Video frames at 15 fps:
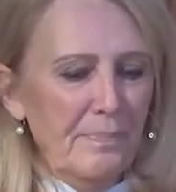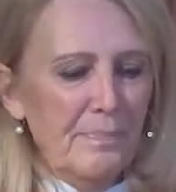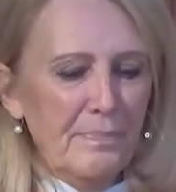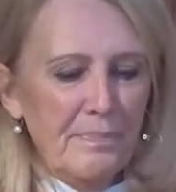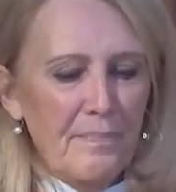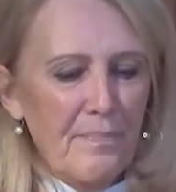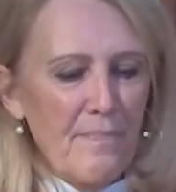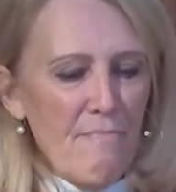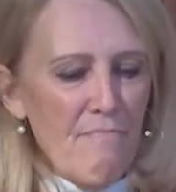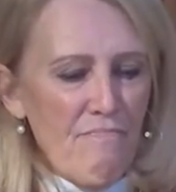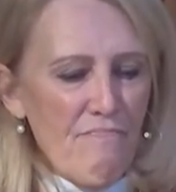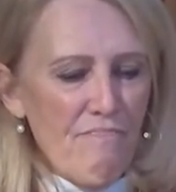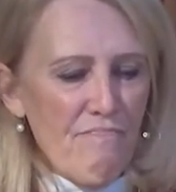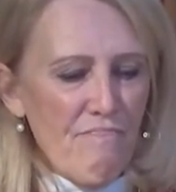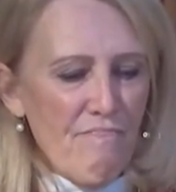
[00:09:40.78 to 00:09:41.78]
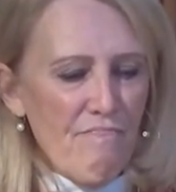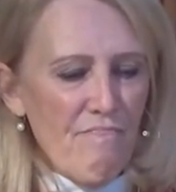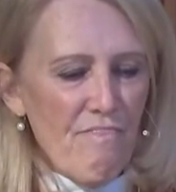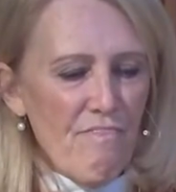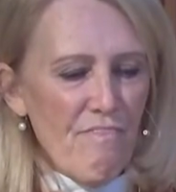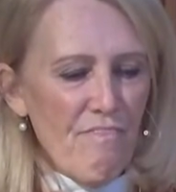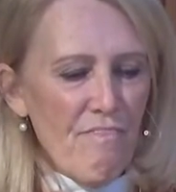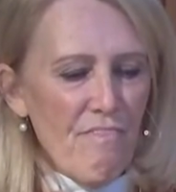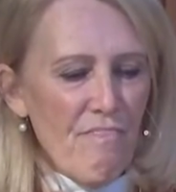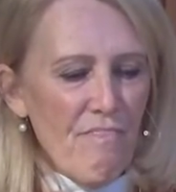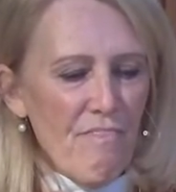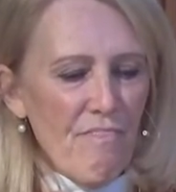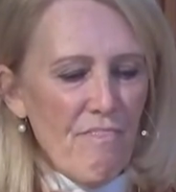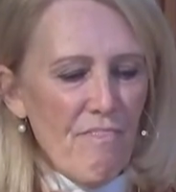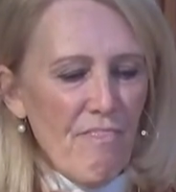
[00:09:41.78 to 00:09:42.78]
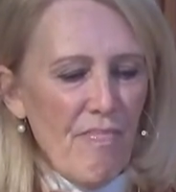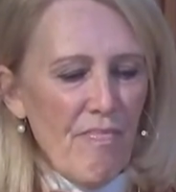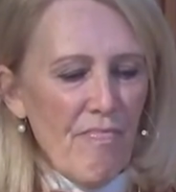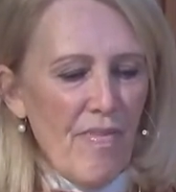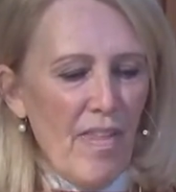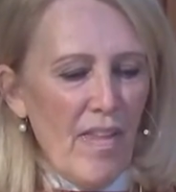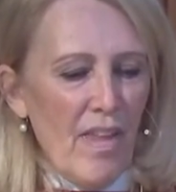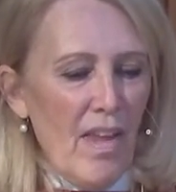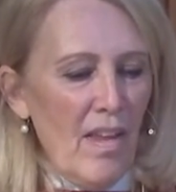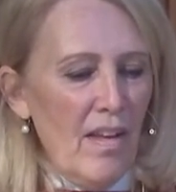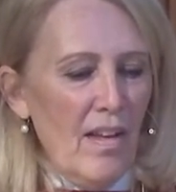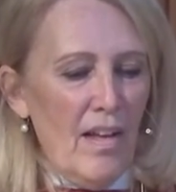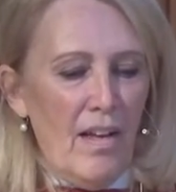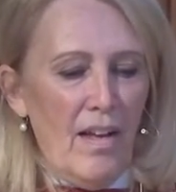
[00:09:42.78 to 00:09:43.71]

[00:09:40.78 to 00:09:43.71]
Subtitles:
Nothing is said.